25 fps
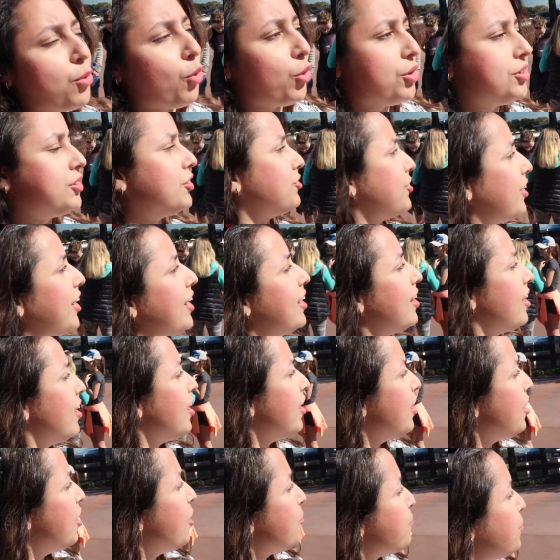point of it,
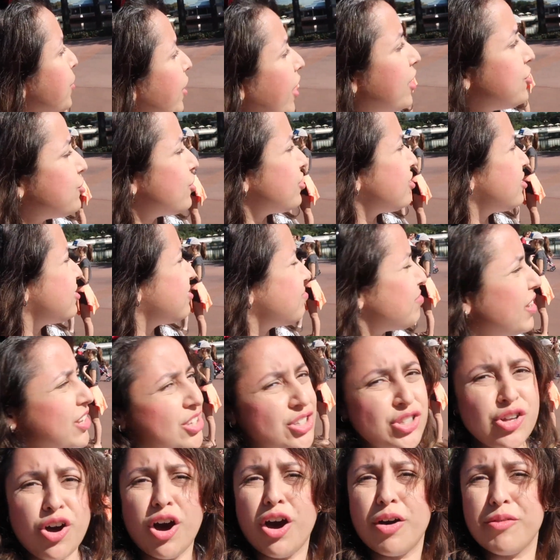but I just,
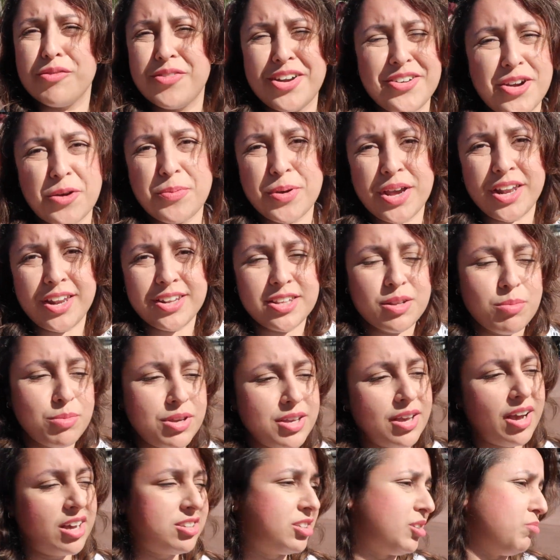it's not very appealing to
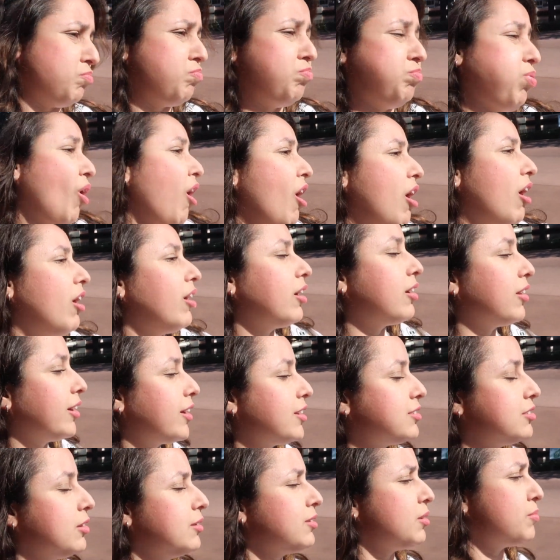me as a park. Like
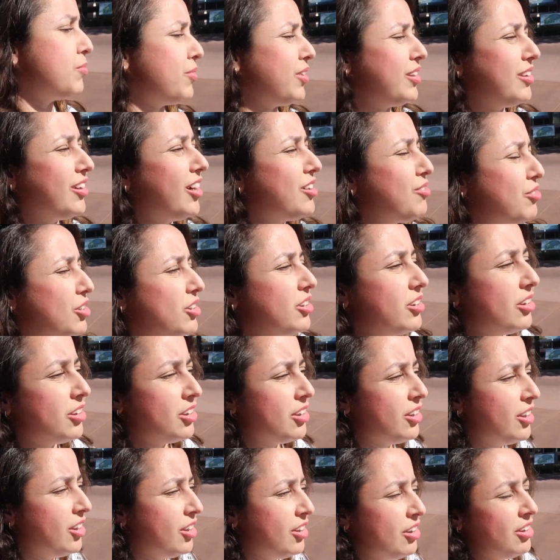it's not something I want to,
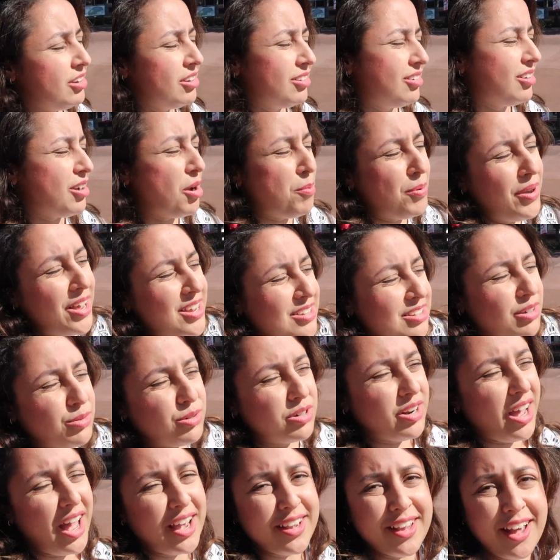a place I
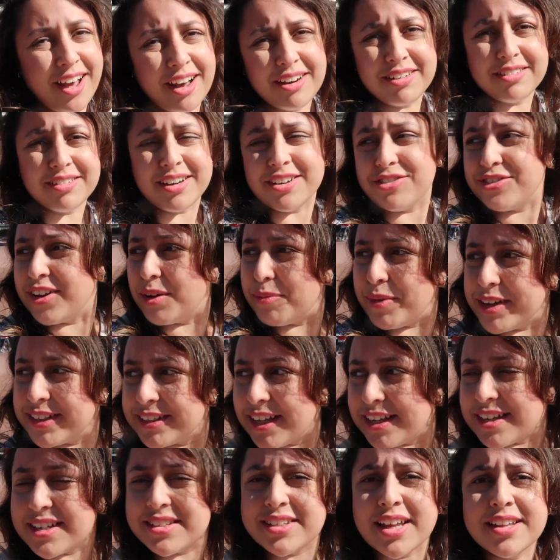want to hang out, if that makes
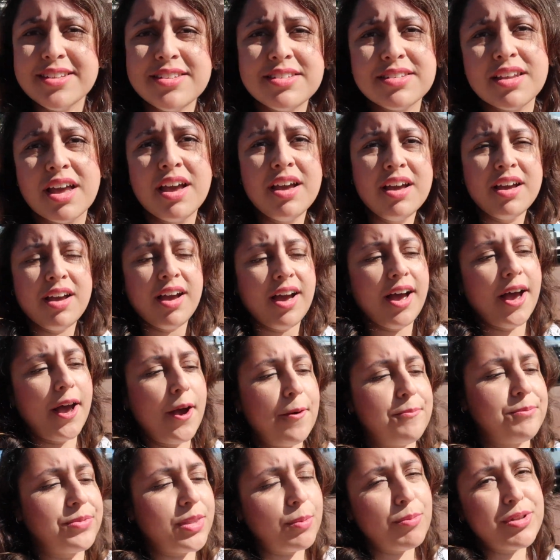any sense.
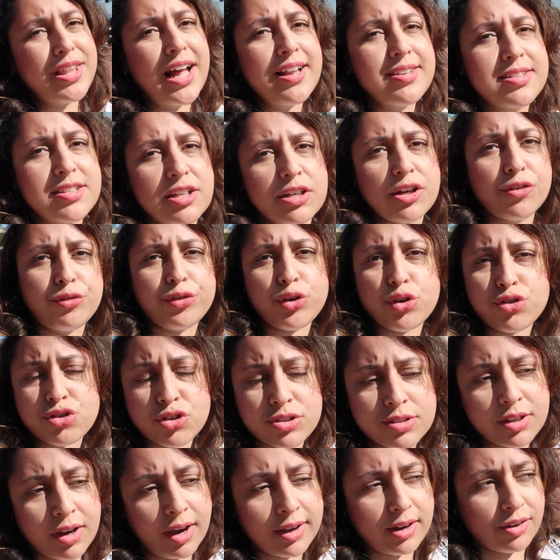Um, but that's the
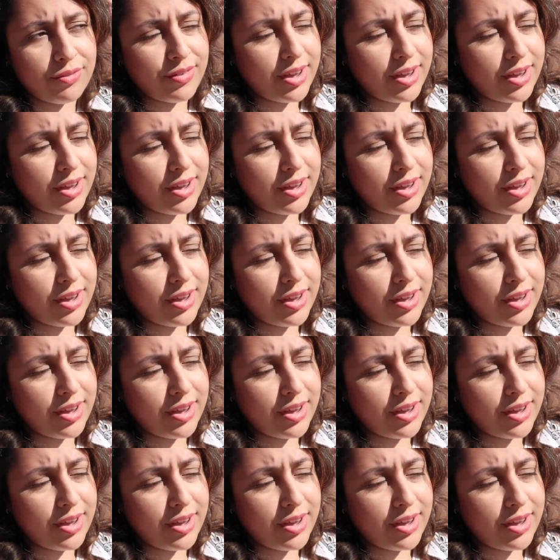future side